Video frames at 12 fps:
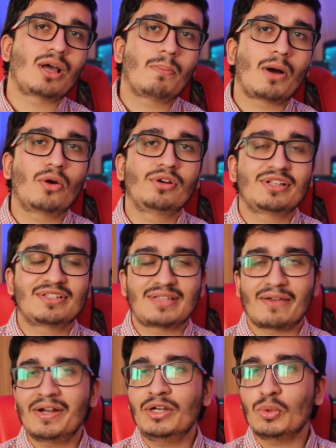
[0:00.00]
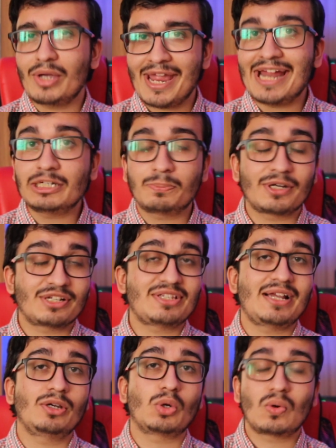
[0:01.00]
about 7 to
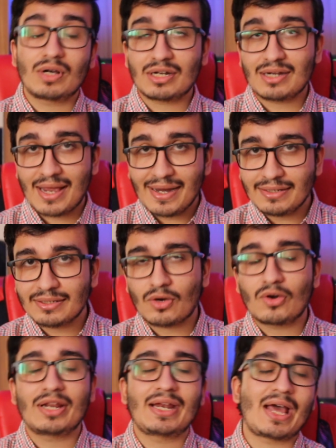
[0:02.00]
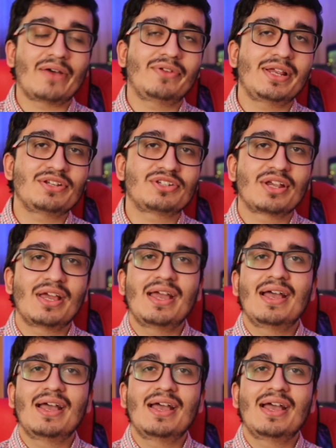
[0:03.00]
8% overnight on an average.